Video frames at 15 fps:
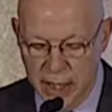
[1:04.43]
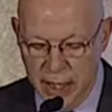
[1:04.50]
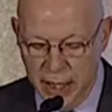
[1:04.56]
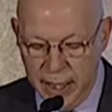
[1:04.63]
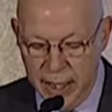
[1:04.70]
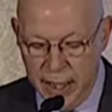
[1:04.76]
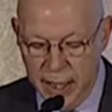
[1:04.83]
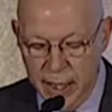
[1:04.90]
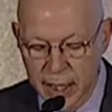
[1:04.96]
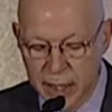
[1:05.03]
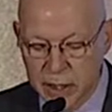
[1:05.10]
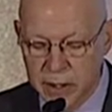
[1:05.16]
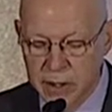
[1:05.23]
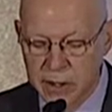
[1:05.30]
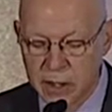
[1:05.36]
uh,
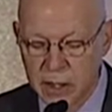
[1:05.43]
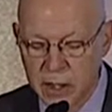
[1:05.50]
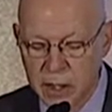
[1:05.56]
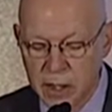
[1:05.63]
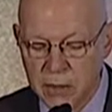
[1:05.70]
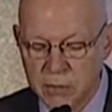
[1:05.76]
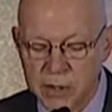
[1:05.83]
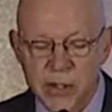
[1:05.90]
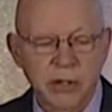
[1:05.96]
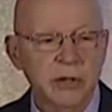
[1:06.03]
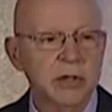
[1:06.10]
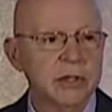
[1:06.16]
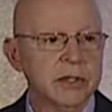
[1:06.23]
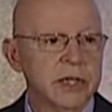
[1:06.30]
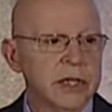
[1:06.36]
and
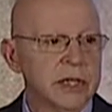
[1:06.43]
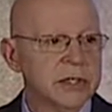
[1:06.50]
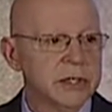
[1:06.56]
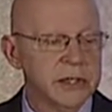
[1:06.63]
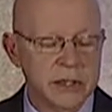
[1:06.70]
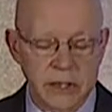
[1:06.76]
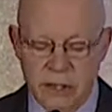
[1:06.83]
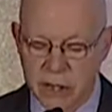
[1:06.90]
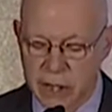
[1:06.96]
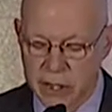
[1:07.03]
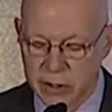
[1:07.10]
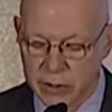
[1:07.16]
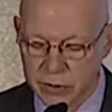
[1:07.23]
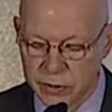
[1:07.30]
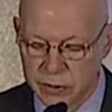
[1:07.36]
material needs and
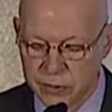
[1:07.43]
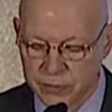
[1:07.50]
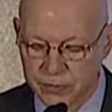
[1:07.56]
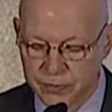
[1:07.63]
desires.